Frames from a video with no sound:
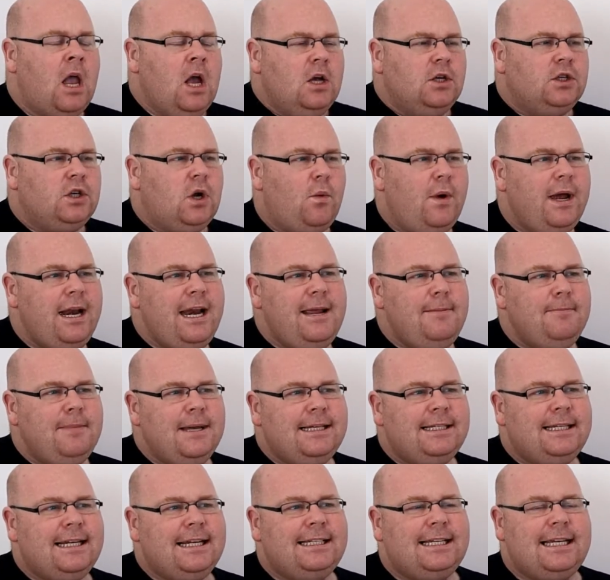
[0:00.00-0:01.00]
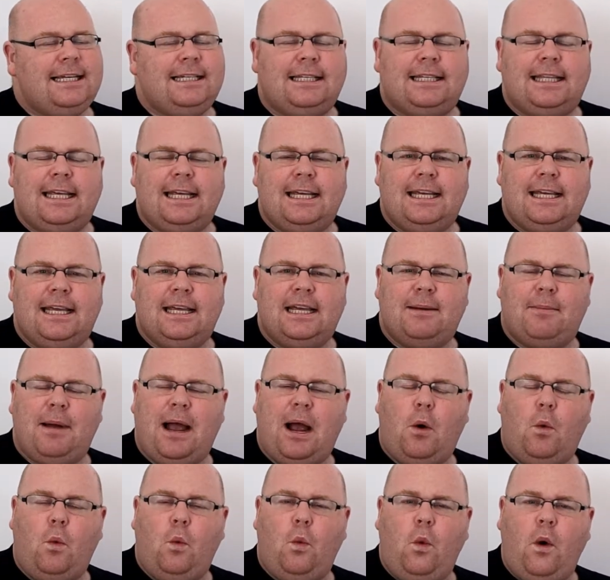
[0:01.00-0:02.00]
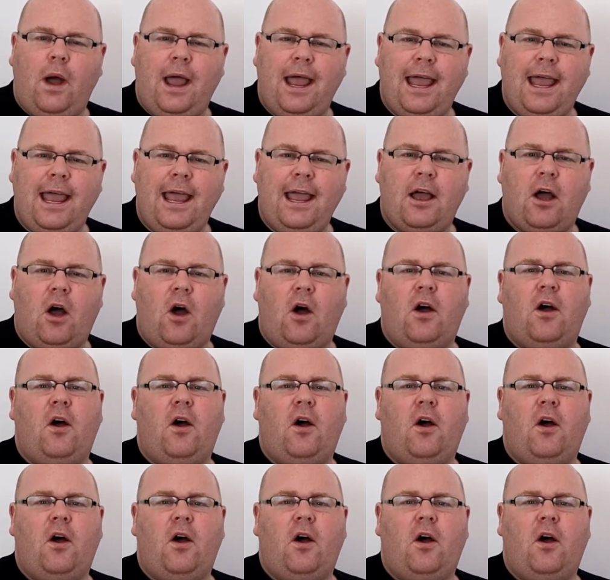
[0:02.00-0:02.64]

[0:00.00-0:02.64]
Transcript: So when a business is thinking about where